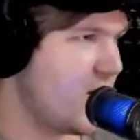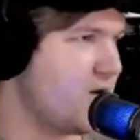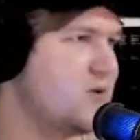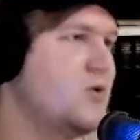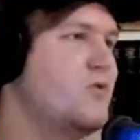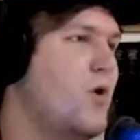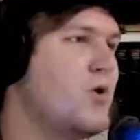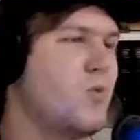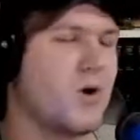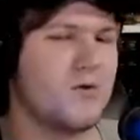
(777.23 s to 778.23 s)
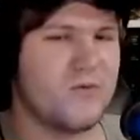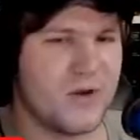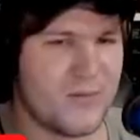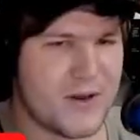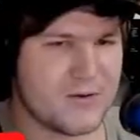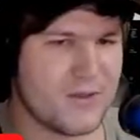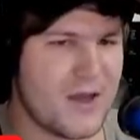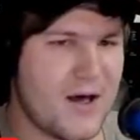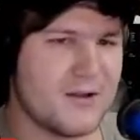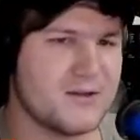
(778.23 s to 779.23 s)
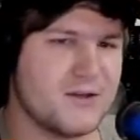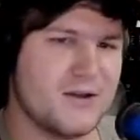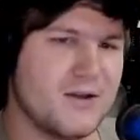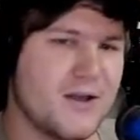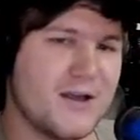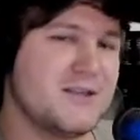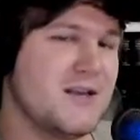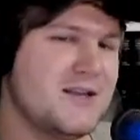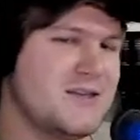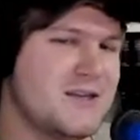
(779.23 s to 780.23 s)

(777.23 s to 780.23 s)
and a two volume work on fundamental theology. It's, it's